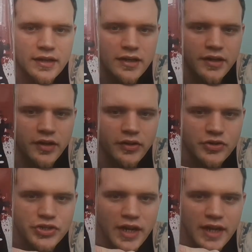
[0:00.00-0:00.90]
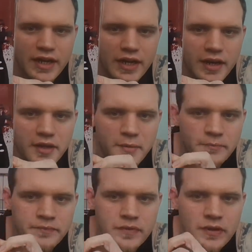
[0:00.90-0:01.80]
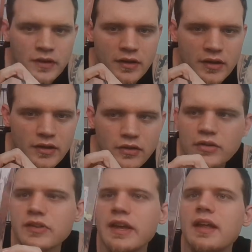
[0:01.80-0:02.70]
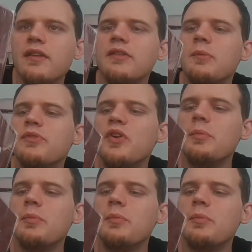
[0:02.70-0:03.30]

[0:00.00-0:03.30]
another Shining item. Looks like it's some type